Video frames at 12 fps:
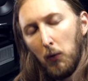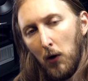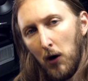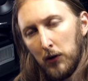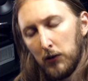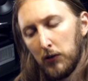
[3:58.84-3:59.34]
I
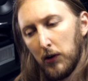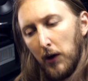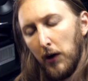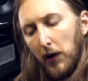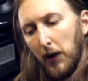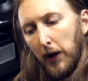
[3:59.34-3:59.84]
want
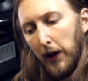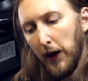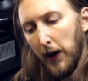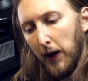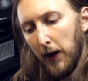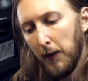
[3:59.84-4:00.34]

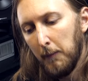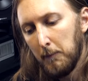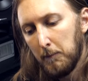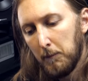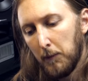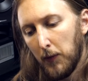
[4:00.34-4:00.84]

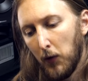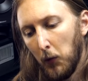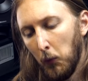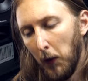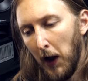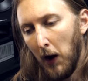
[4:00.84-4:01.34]

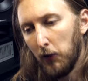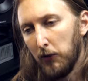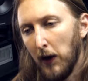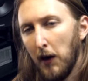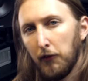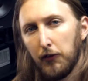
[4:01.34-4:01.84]
without
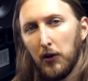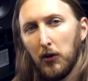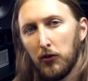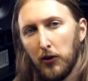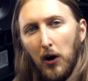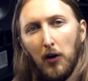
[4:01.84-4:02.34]
the influence